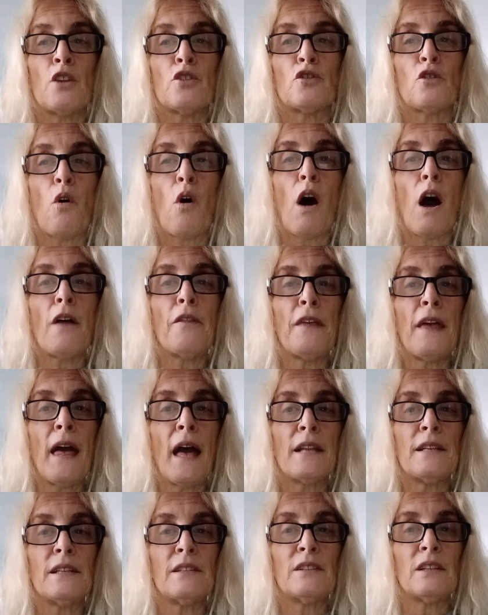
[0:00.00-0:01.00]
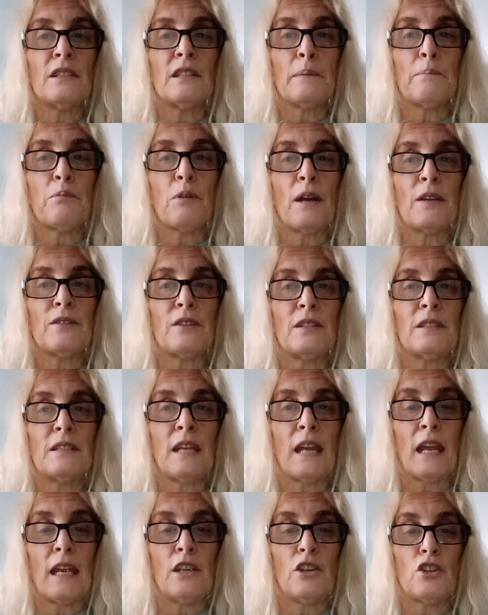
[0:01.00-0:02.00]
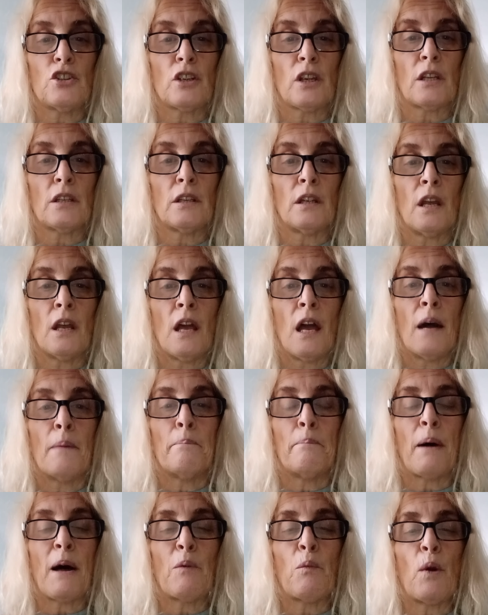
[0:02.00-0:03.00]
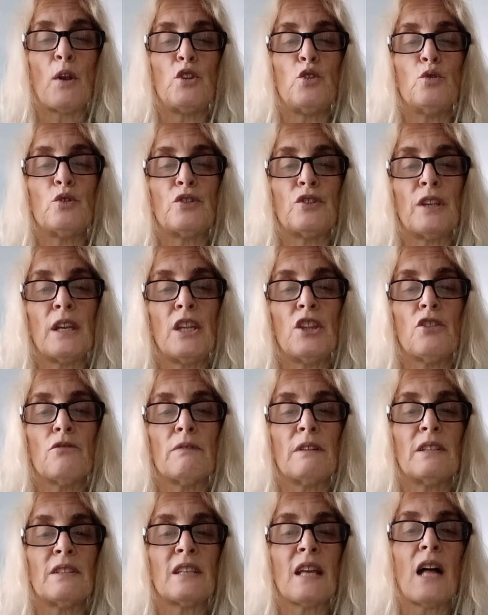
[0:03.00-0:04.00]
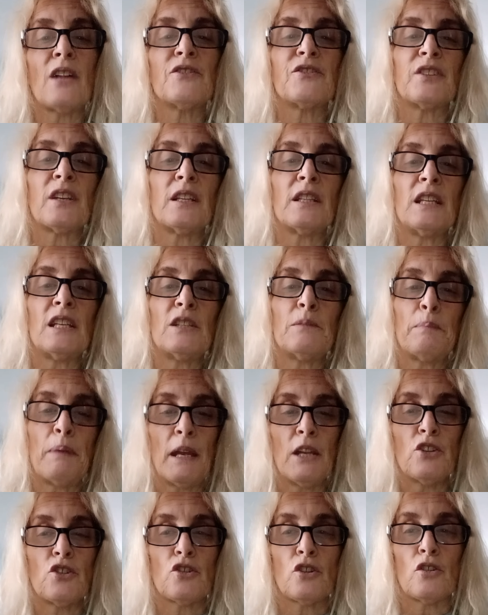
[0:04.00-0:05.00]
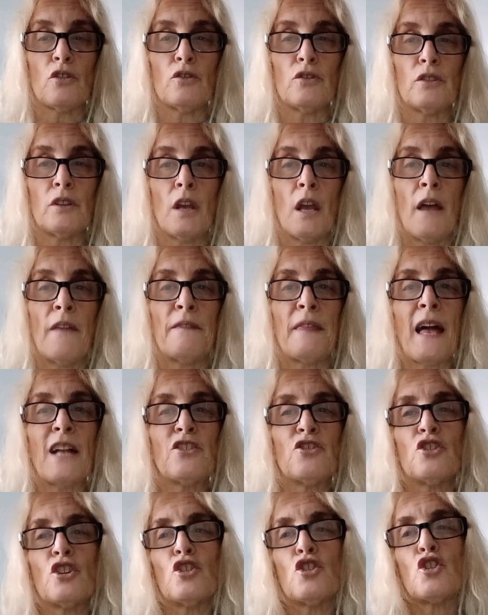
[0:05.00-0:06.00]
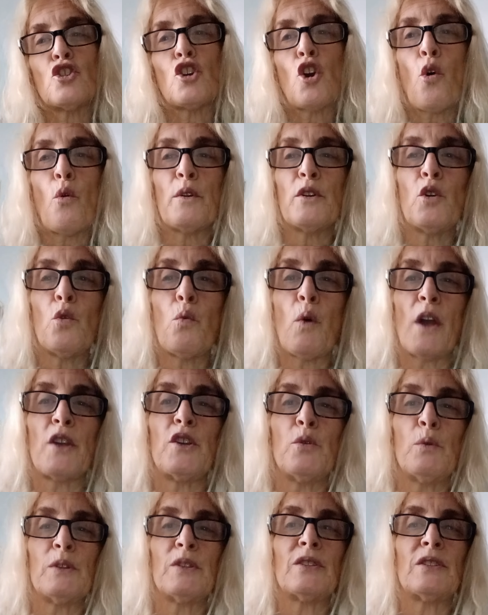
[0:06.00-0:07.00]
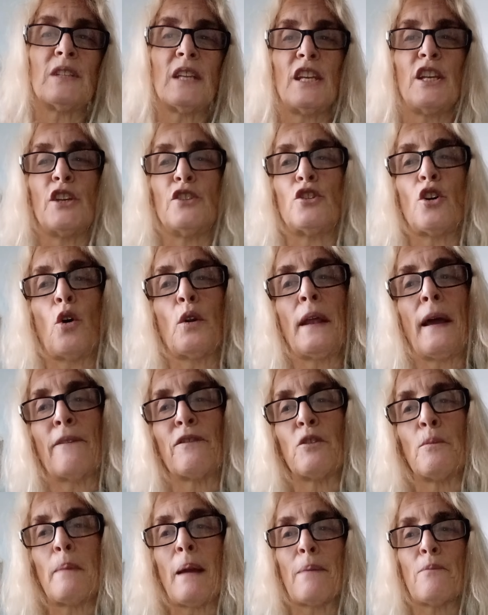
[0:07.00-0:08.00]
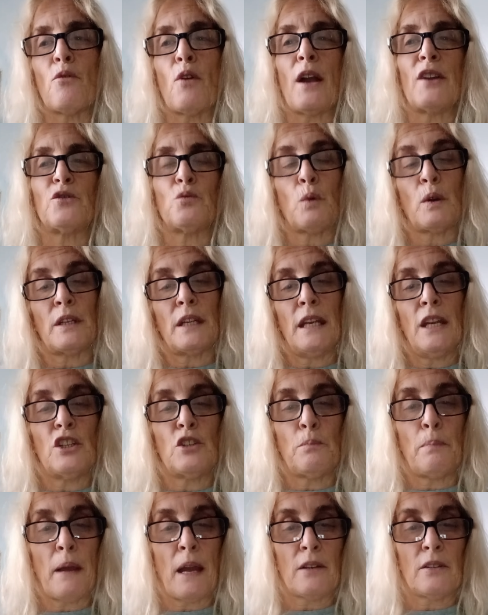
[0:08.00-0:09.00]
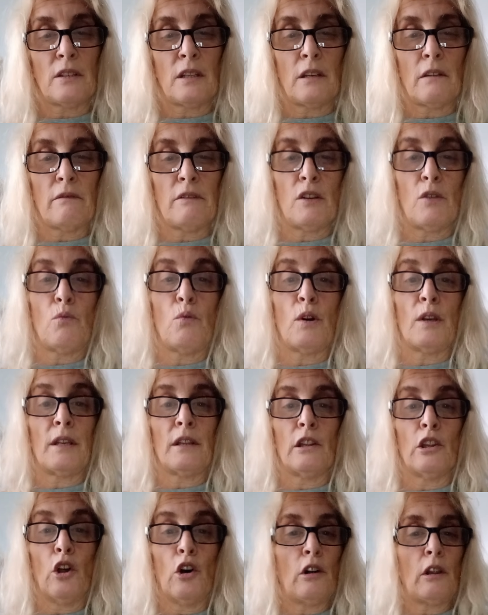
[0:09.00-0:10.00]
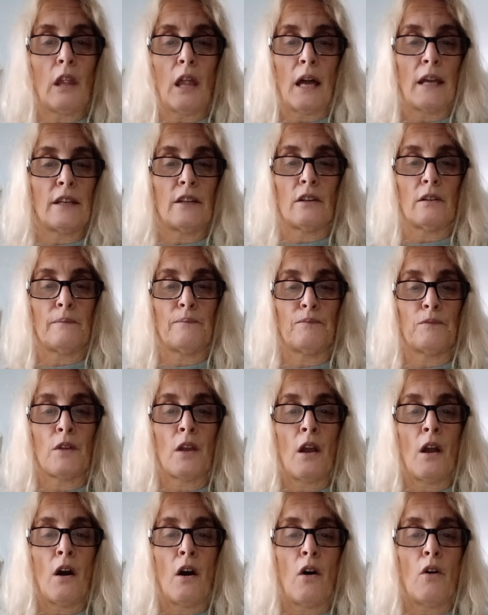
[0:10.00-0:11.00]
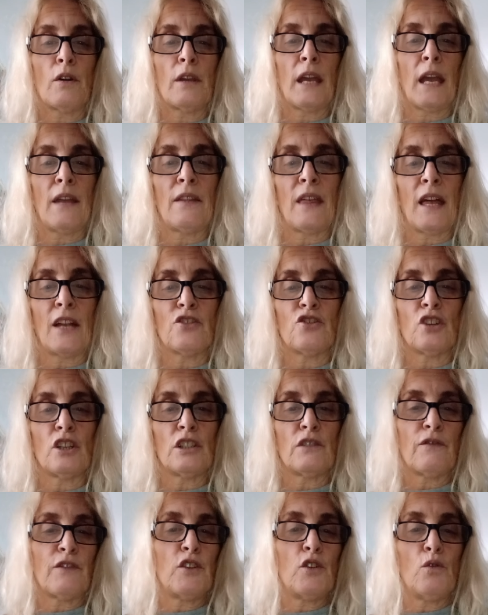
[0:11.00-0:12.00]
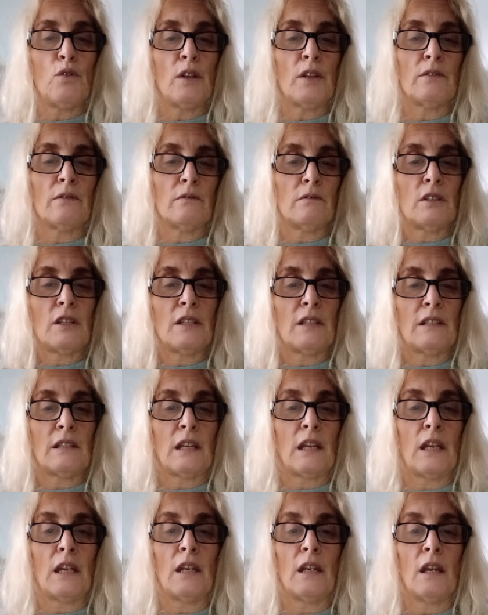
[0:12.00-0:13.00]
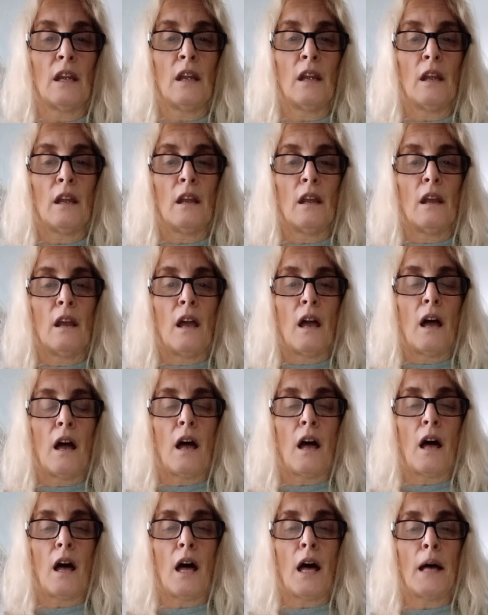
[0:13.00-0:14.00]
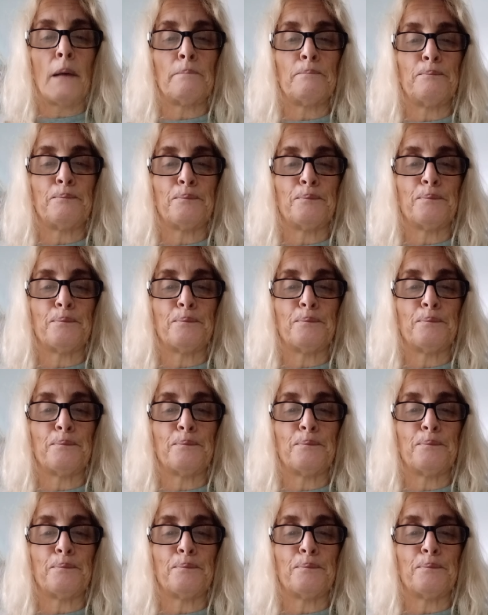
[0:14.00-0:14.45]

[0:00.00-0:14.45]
all that is in the presentation, but when you see the results in these pictures, that's just showing you what you would see. You don't have to memorize what each bacteria would look like. Okay, that's just for you to see. All